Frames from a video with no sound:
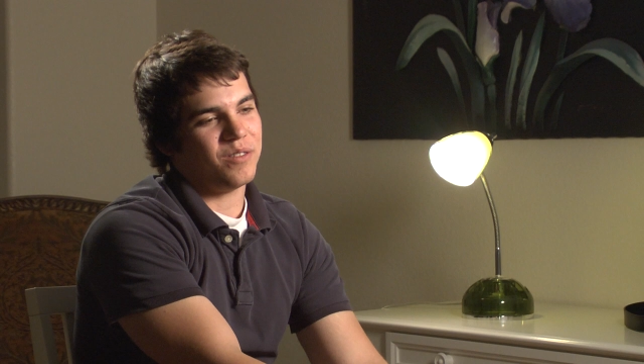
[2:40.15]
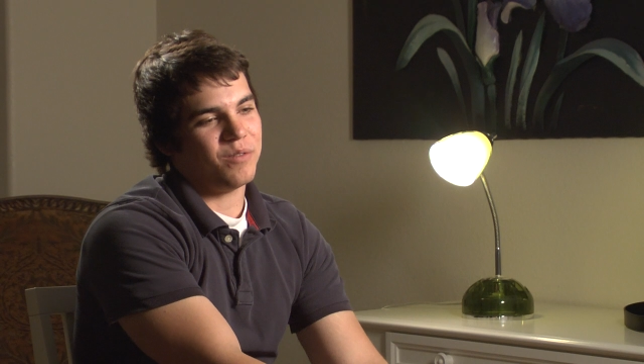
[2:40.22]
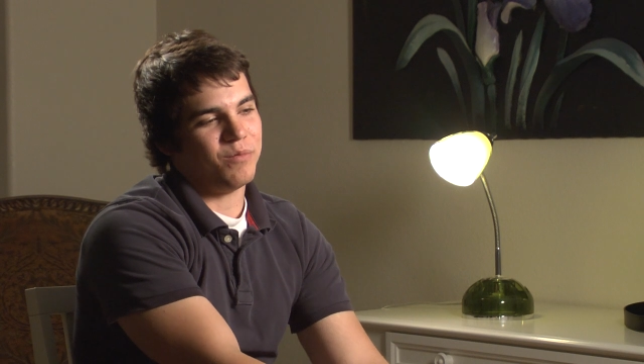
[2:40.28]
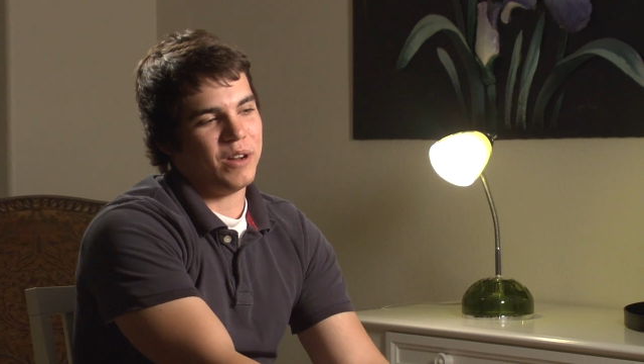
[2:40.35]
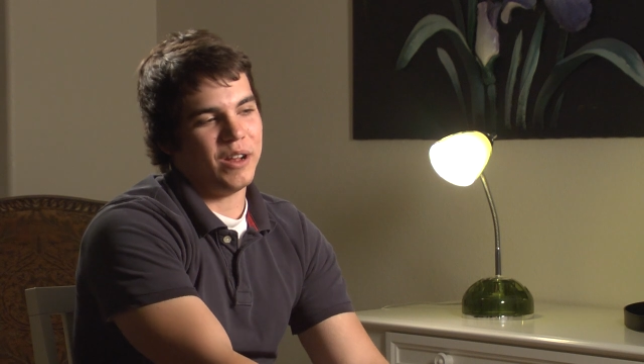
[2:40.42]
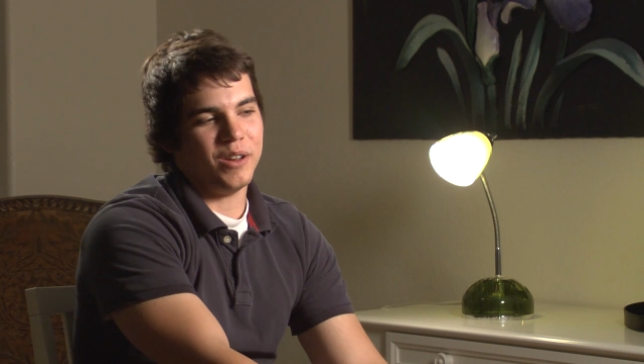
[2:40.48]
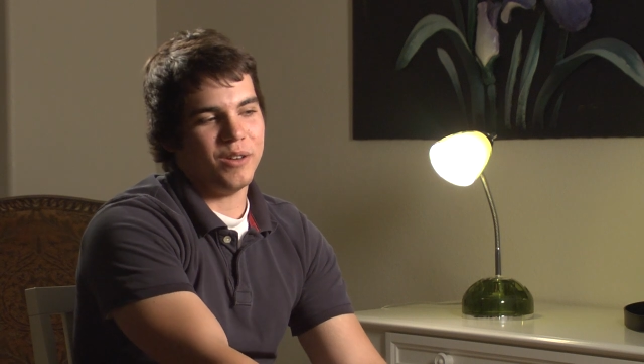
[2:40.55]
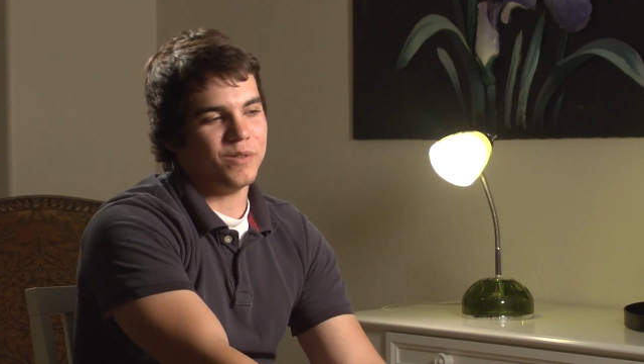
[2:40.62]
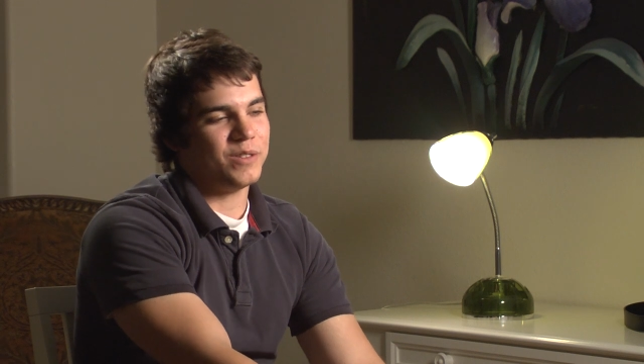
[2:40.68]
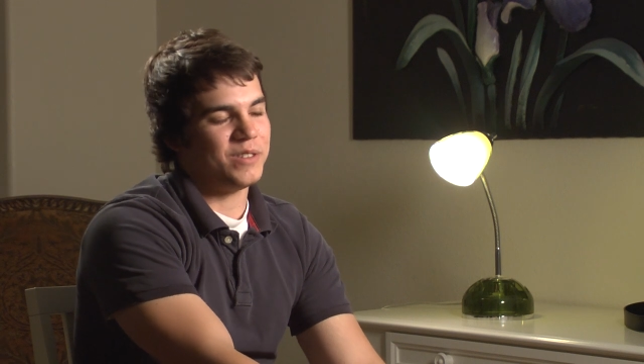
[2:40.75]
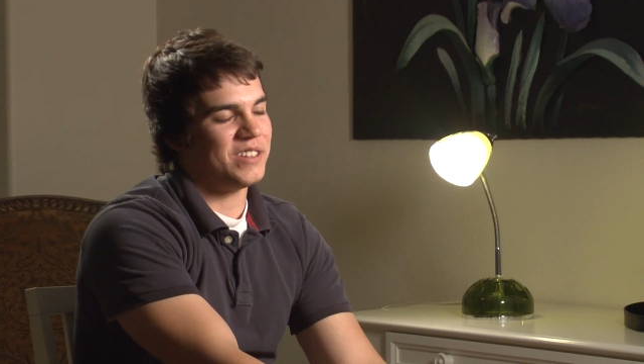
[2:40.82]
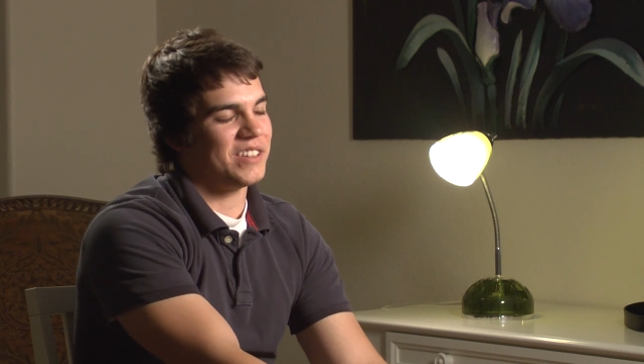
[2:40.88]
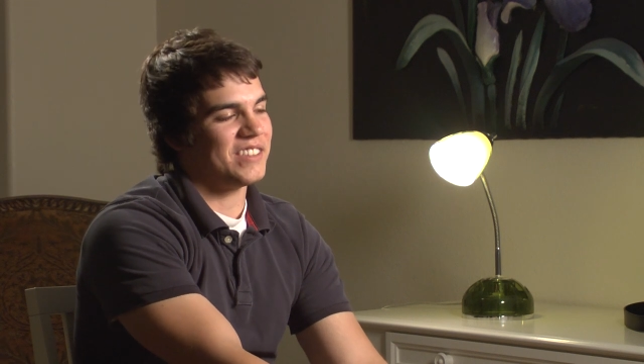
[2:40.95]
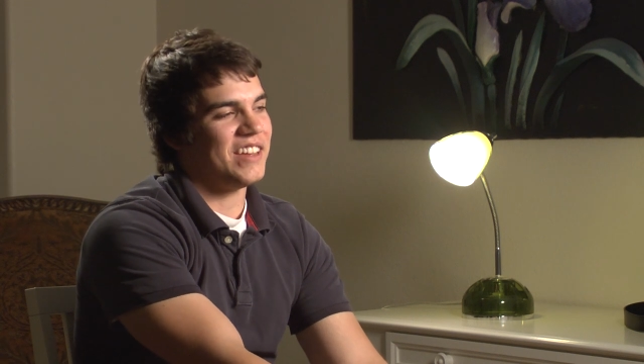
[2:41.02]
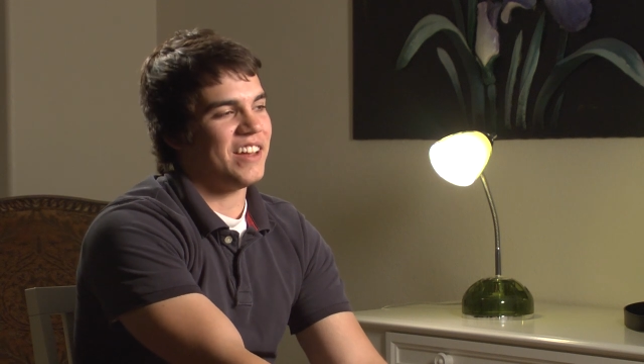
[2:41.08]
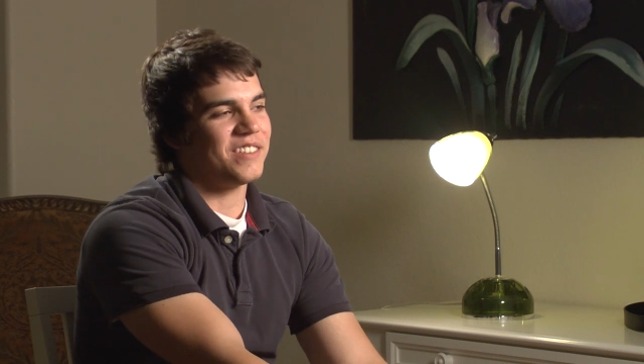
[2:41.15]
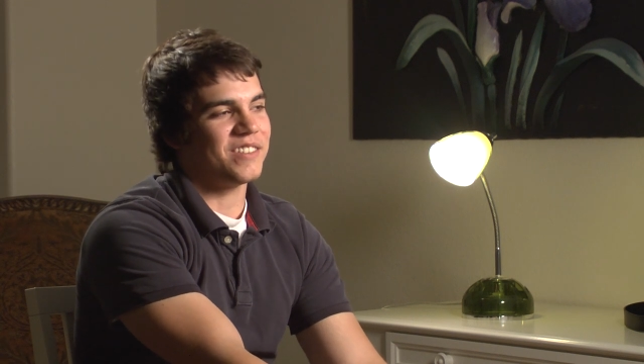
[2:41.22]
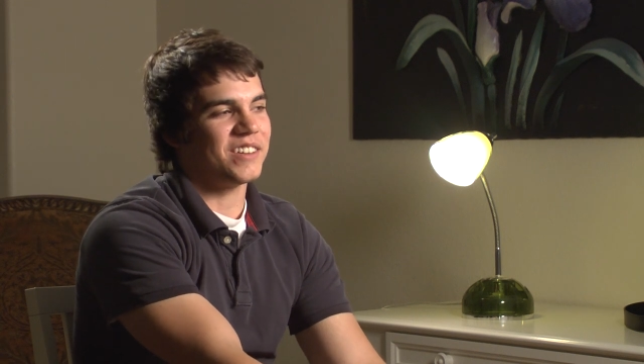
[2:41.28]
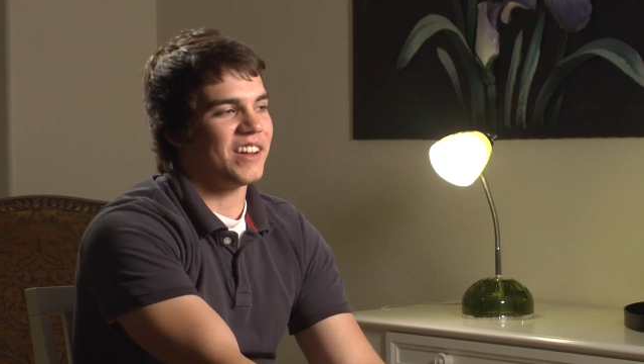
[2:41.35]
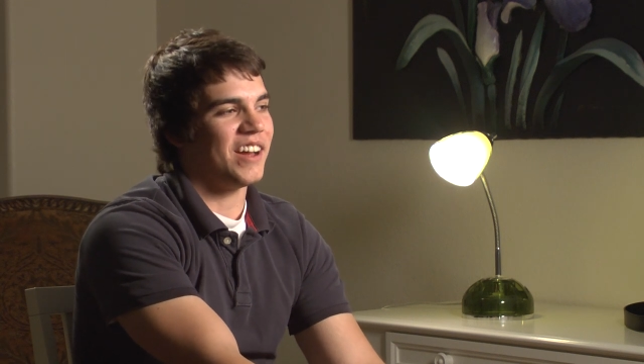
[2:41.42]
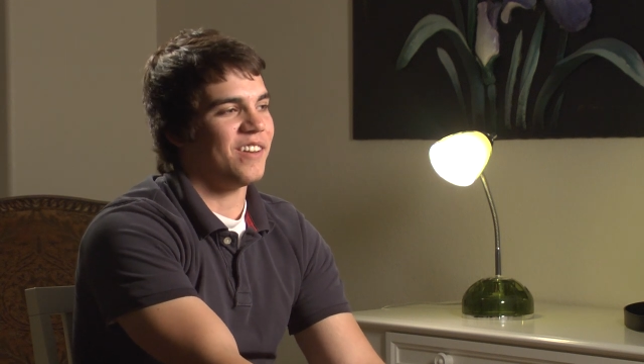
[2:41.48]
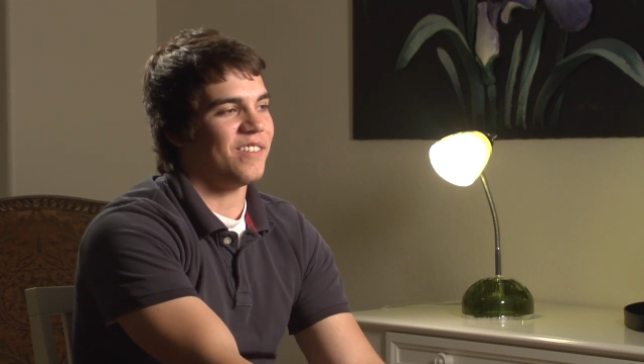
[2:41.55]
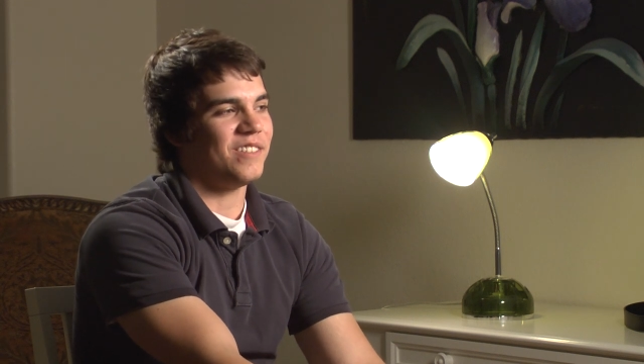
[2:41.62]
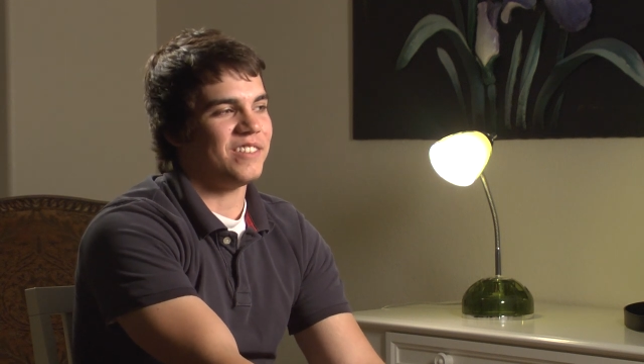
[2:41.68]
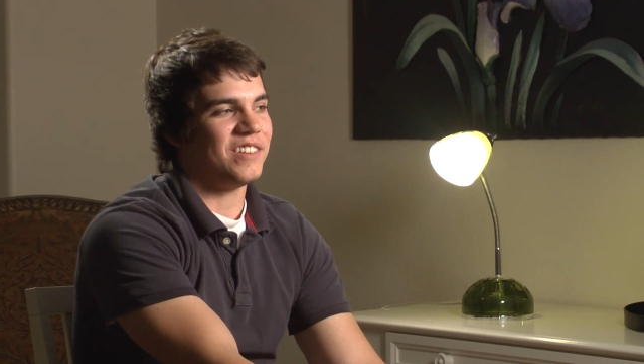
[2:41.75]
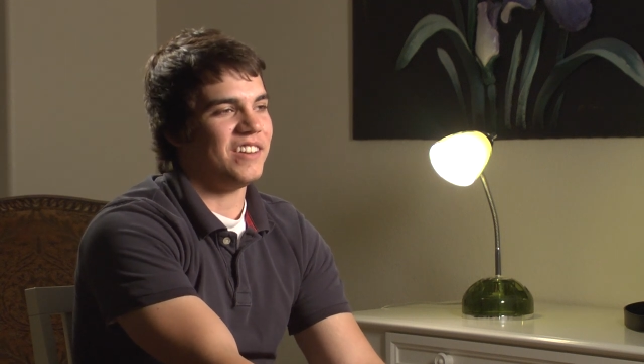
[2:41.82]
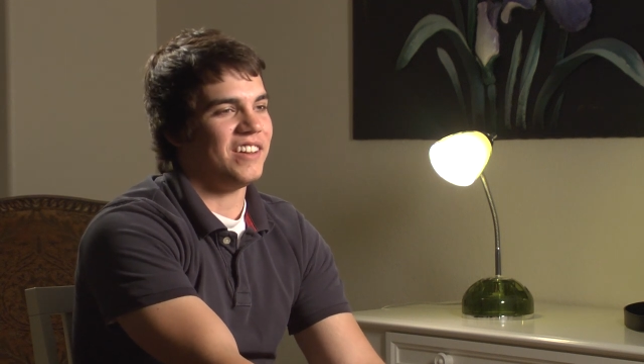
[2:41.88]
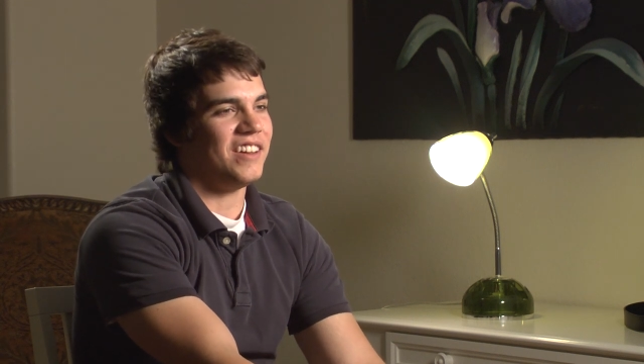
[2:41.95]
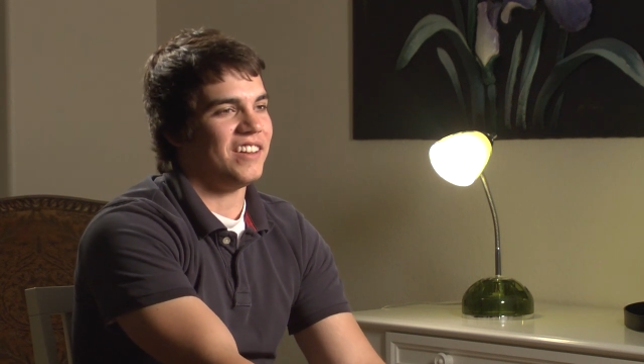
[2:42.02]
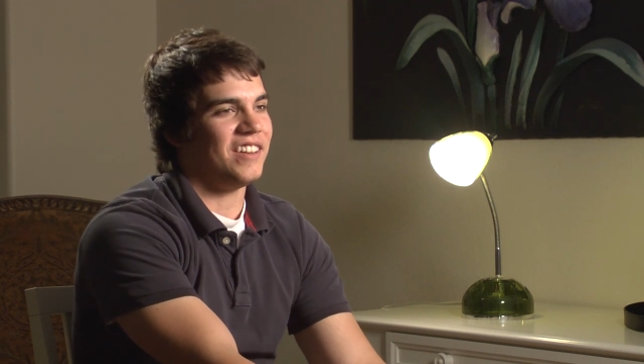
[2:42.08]
well over 6,000 calories a
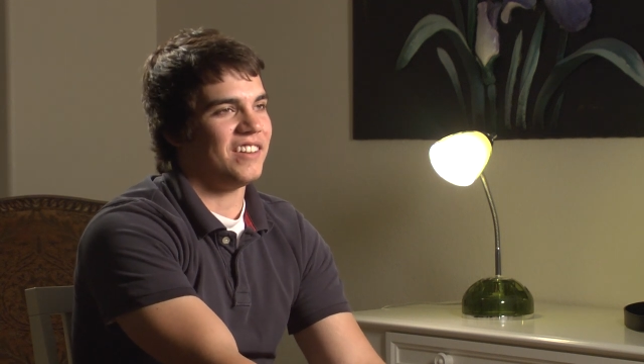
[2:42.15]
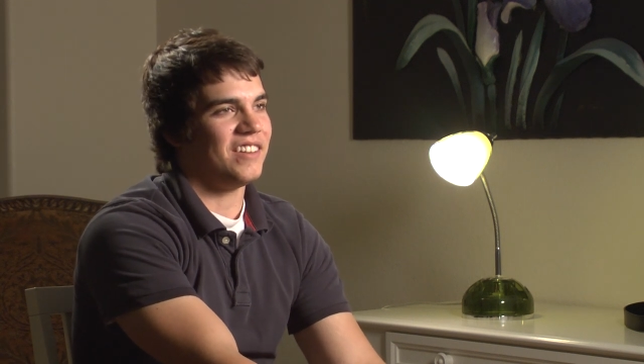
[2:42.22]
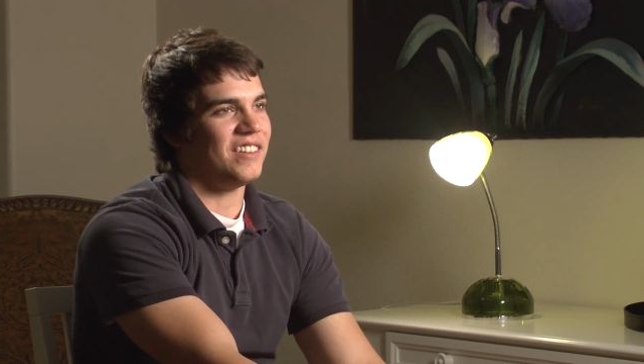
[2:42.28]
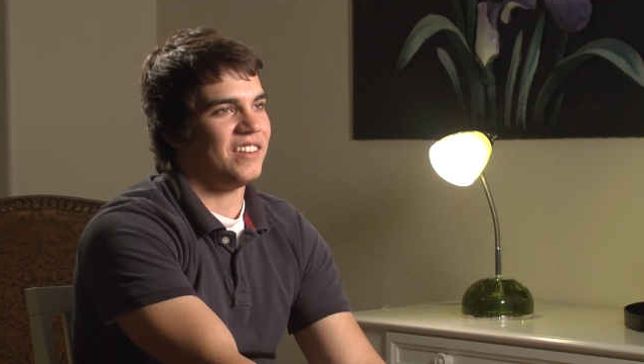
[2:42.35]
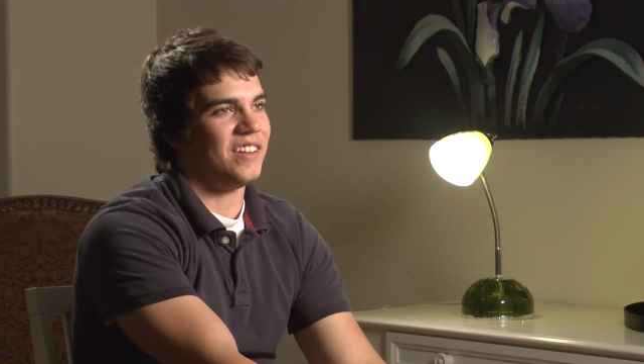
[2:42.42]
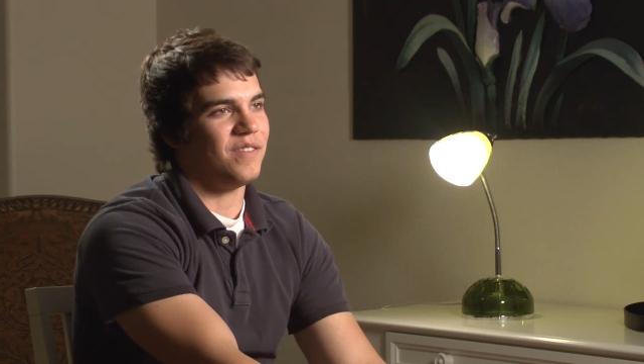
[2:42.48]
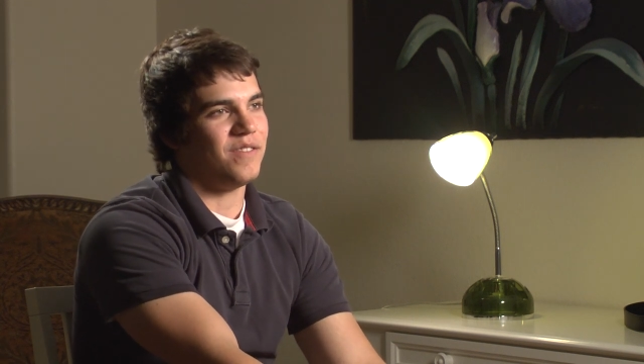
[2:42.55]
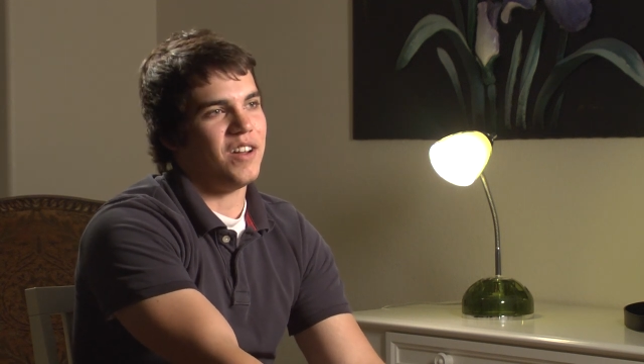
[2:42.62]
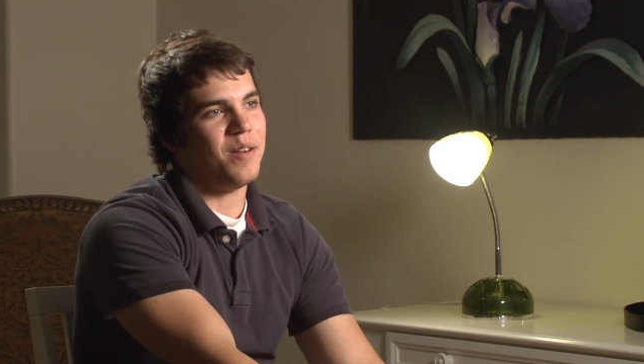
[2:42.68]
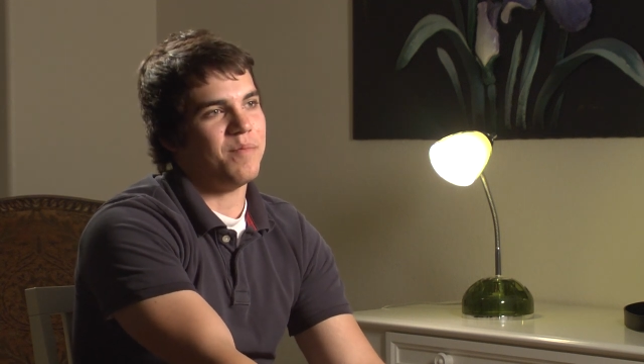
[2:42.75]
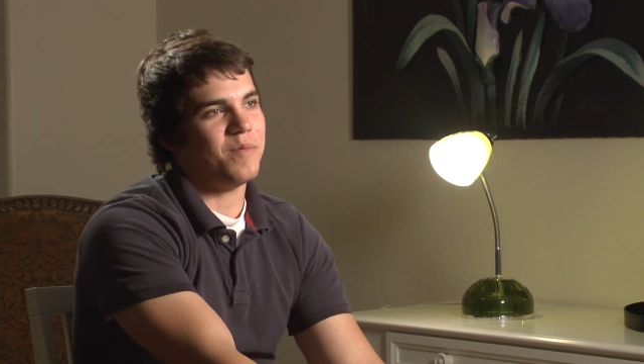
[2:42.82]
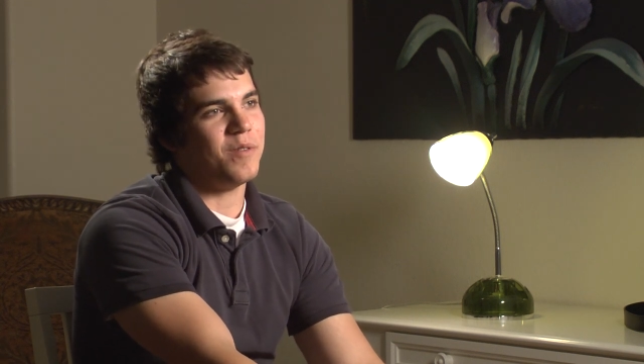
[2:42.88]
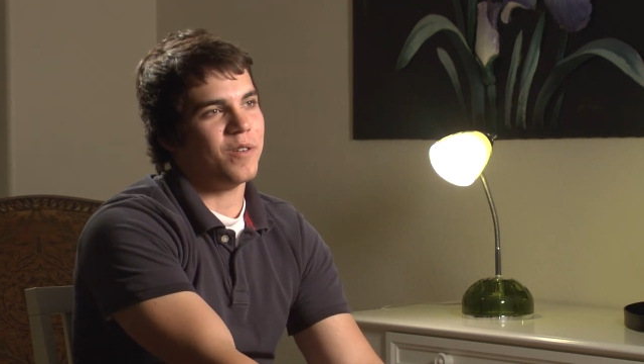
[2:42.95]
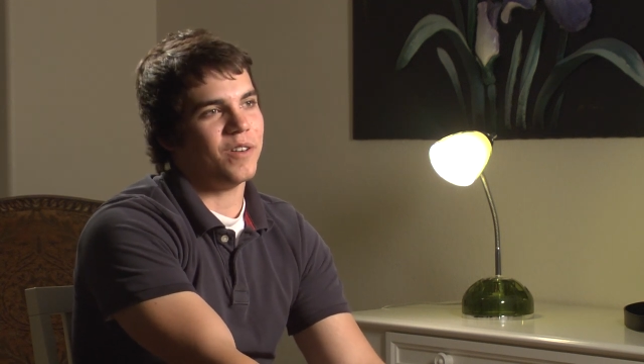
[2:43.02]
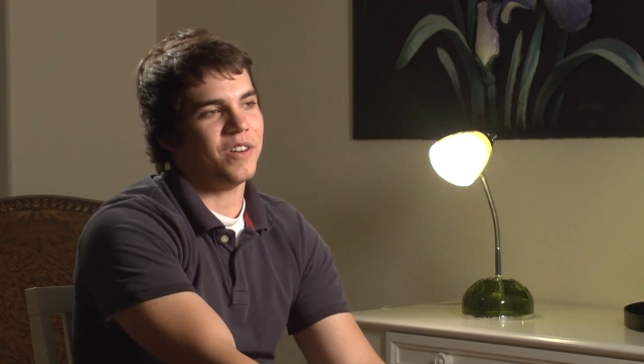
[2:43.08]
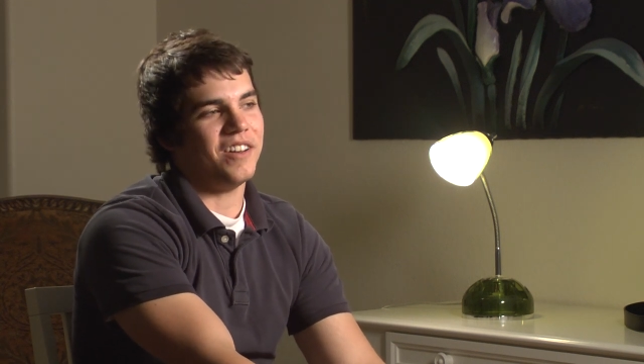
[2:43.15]
day, if not more.